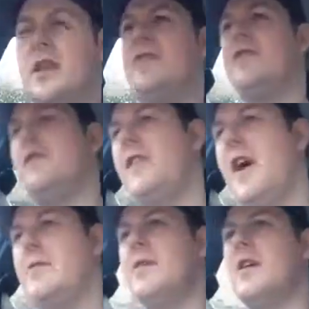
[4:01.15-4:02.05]
10th
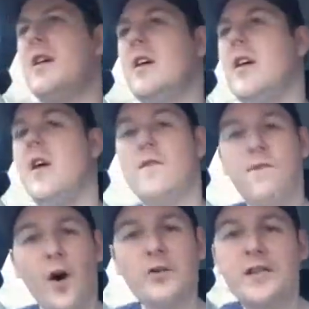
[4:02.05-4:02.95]
of
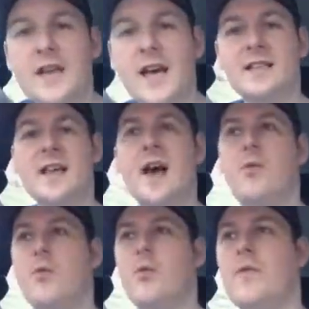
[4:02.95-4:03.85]
Feb, 40 days now
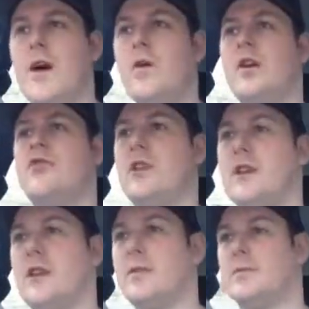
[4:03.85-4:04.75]
without a
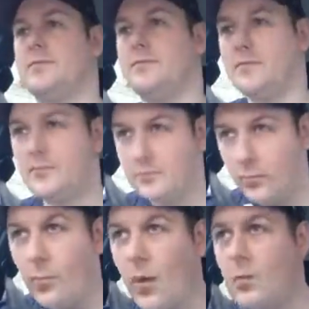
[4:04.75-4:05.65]
drink.
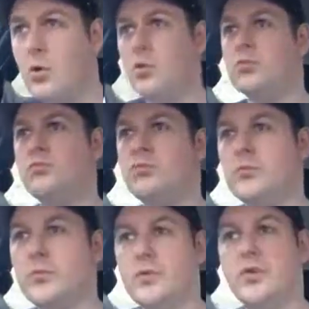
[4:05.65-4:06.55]

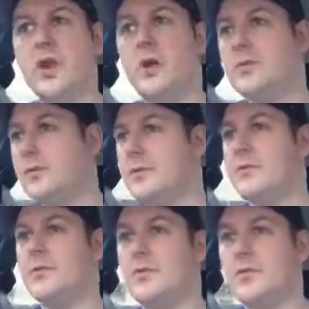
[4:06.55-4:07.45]
Boom. Stopped
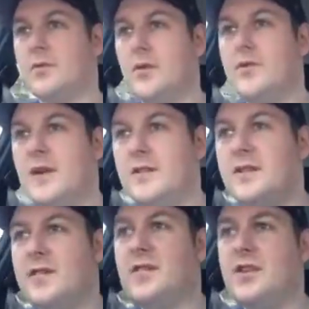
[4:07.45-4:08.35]

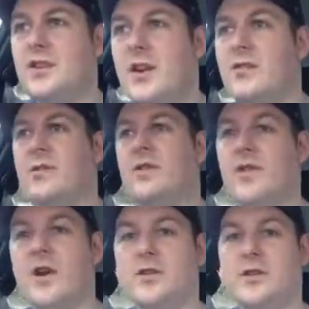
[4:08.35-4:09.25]
2017, January the
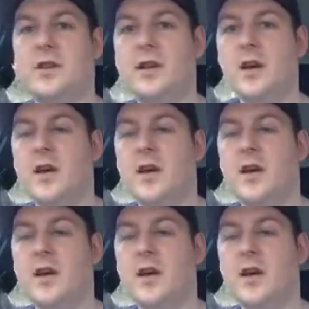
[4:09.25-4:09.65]
1st.